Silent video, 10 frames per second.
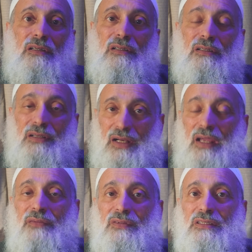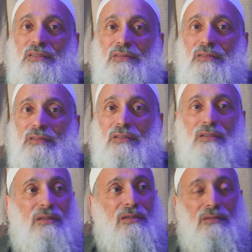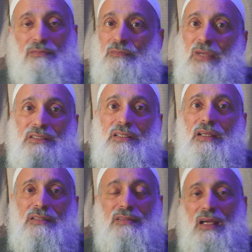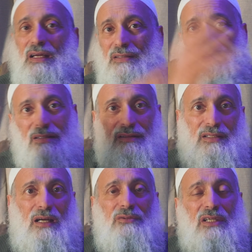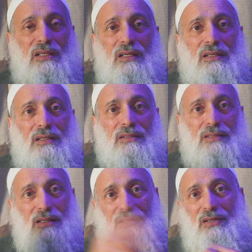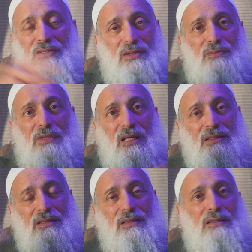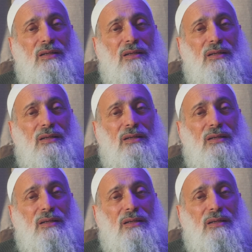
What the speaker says: graves, much less than surrounding areas like Egypt and